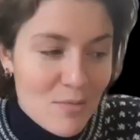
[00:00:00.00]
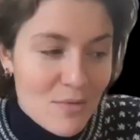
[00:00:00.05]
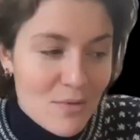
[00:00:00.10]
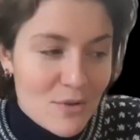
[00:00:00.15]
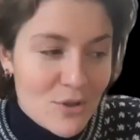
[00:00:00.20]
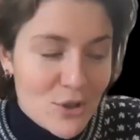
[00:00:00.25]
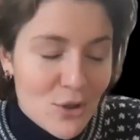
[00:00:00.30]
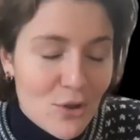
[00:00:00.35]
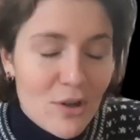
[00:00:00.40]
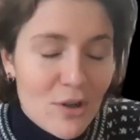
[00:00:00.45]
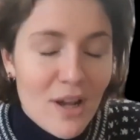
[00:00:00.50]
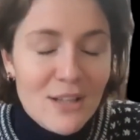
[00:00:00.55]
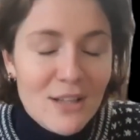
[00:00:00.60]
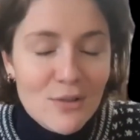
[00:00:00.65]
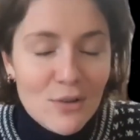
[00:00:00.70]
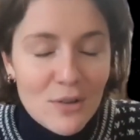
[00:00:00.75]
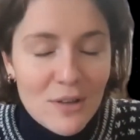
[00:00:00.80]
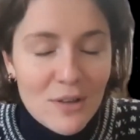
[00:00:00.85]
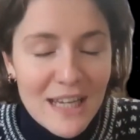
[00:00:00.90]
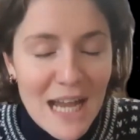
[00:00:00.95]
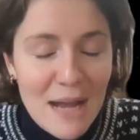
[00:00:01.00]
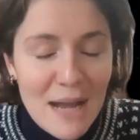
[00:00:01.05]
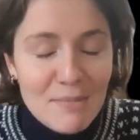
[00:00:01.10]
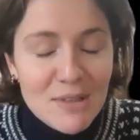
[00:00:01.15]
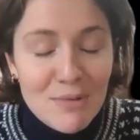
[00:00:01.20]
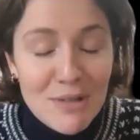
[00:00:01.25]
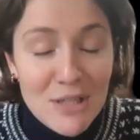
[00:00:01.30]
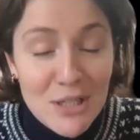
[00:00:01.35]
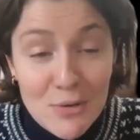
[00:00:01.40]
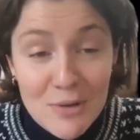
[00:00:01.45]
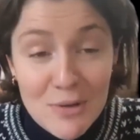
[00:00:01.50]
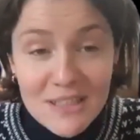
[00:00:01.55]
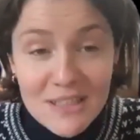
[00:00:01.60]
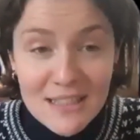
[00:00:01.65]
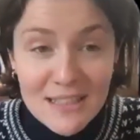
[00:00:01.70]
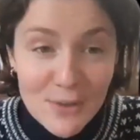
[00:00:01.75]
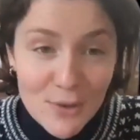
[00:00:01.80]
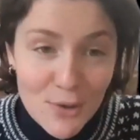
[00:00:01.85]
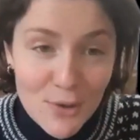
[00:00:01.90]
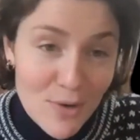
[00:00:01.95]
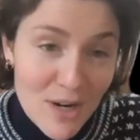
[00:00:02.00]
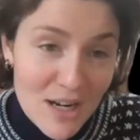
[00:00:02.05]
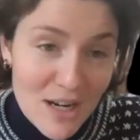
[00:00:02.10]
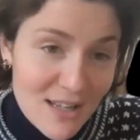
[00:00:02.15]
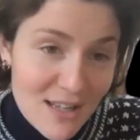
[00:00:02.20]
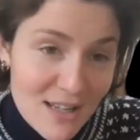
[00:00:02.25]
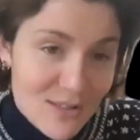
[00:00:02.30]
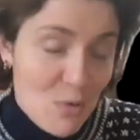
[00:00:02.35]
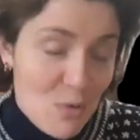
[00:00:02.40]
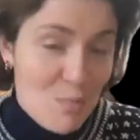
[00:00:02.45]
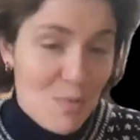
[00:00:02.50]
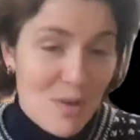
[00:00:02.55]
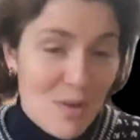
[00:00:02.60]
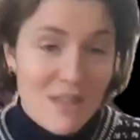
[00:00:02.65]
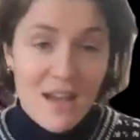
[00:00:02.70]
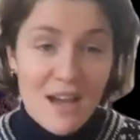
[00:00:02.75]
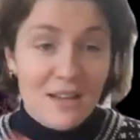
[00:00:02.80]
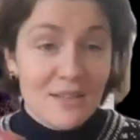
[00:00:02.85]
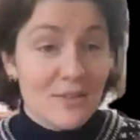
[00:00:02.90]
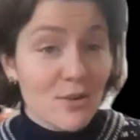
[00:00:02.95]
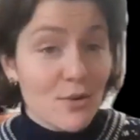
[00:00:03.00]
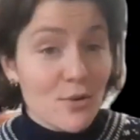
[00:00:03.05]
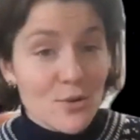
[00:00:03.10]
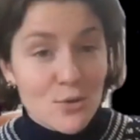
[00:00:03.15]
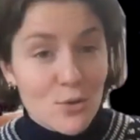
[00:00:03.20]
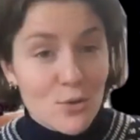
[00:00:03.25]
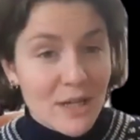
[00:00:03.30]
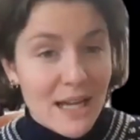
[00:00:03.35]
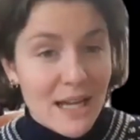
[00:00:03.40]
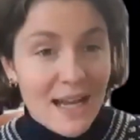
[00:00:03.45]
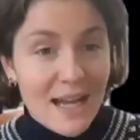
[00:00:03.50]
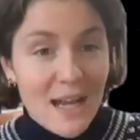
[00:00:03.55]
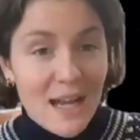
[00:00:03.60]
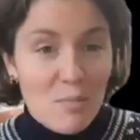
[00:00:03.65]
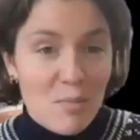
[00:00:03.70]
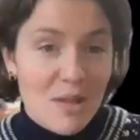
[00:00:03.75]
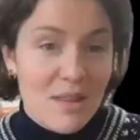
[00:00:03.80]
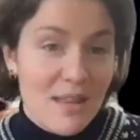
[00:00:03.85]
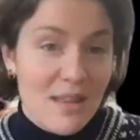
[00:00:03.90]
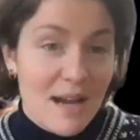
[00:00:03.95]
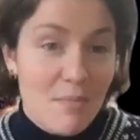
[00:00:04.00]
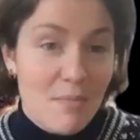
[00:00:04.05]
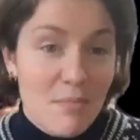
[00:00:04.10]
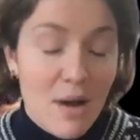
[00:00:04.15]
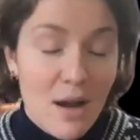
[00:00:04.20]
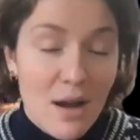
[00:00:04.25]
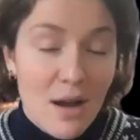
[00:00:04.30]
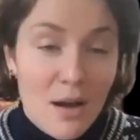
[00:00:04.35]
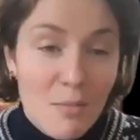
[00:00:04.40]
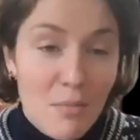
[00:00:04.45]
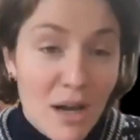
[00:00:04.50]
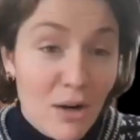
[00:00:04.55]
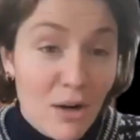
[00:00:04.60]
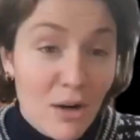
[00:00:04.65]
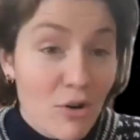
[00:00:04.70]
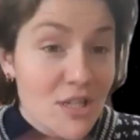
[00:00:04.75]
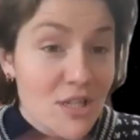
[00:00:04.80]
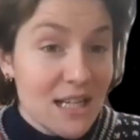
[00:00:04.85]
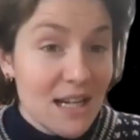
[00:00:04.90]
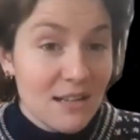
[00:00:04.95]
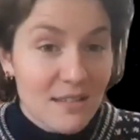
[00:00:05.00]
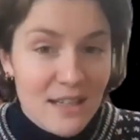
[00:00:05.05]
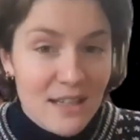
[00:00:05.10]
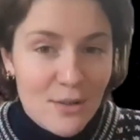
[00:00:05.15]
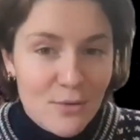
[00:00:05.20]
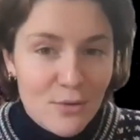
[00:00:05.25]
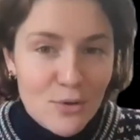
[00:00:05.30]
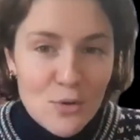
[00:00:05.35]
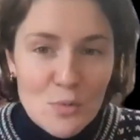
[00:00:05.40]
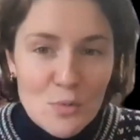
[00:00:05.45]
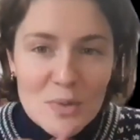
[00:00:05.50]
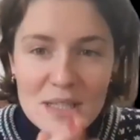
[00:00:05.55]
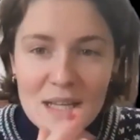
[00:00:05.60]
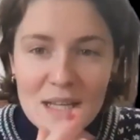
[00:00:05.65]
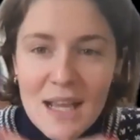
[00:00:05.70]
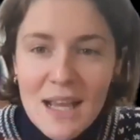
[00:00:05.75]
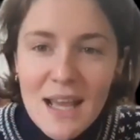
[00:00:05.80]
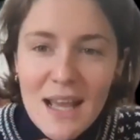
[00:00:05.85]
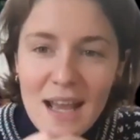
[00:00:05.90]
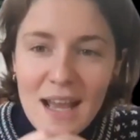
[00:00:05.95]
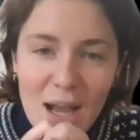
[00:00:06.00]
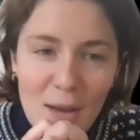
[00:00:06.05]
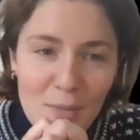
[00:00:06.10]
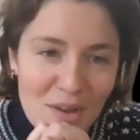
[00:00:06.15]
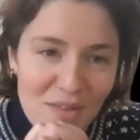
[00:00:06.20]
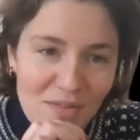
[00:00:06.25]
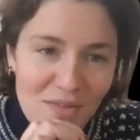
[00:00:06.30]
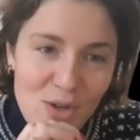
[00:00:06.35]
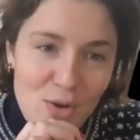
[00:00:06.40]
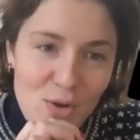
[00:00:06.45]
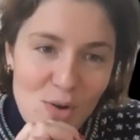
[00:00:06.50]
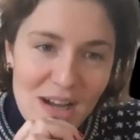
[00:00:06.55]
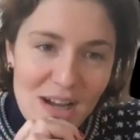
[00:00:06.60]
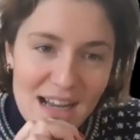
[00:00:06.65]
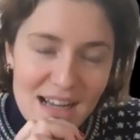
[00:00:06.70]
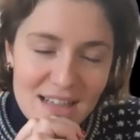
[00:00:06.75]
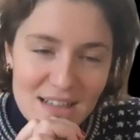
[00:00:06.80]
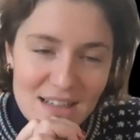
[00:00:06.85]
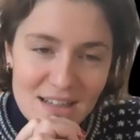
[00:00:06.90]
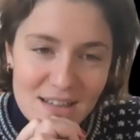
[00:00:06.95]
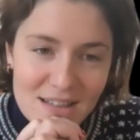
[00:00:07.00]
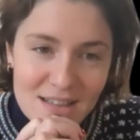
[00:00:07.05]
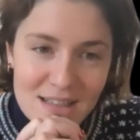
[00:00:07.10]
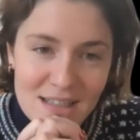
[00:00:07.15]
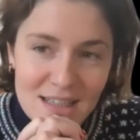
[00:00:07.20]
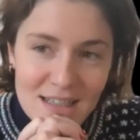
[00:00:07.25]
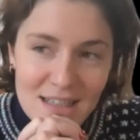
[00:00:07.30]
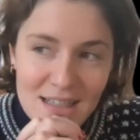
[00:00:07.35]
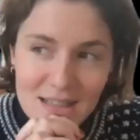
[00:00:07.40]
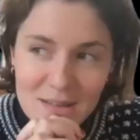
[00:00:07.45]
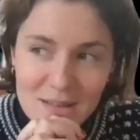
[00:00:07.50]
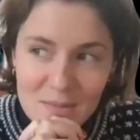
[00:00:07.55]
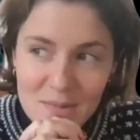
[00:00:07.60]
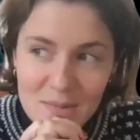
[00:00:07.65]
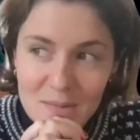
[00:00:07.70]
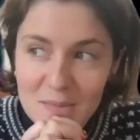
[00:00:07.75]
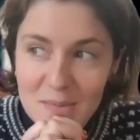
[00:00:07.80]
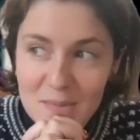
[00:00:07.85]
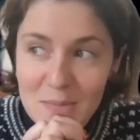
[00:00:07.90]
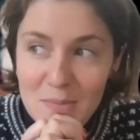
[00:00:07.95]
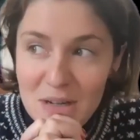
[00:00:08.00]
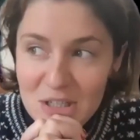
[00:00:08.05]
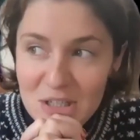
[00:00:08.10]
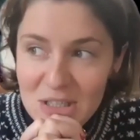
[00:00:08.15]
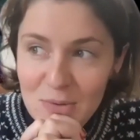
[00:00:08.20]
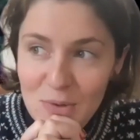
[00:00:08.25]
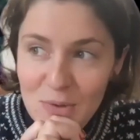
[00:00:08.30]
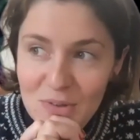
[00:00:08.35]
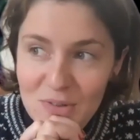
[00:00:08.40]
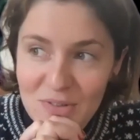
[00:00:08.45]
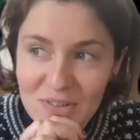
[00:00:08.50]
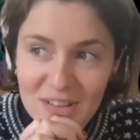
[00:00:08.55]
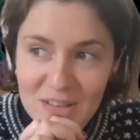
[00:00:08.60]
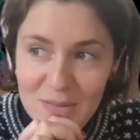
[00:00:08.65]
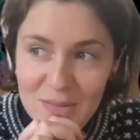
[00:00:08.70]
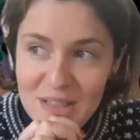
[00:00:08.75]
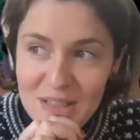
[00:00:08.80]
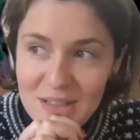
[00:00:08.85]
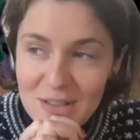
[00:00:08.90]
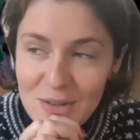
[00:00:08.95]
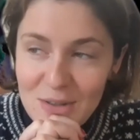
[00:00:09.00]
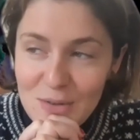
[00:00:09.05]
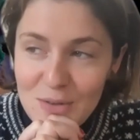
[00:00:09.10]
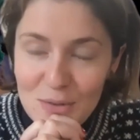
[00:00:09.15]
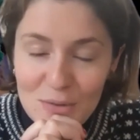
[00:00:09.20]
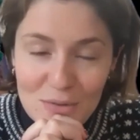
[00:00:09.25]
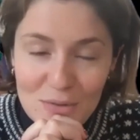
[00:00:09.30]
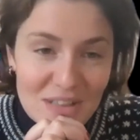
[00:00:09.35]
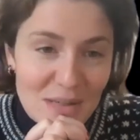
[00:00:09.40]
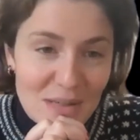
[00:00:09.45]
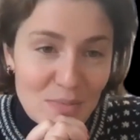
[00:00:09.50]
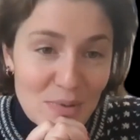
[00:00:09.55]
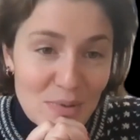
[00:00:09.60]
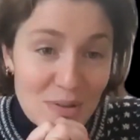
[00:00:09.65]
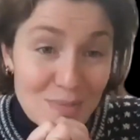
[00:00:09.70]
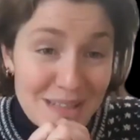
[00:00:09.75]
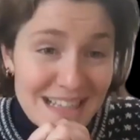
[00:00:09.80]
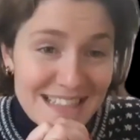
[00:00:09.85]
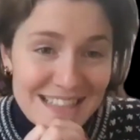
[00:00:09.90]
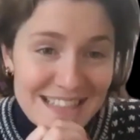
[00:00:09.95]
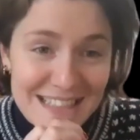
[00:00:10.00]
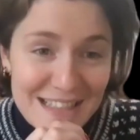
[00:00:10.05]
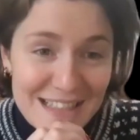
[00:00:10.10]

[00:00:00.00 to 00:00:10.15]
shone light on the gaps that we knew existed already. So be that social care, be that minority ethnic groups. If you had a magic wand, feels a bit too sort of flippant. Let's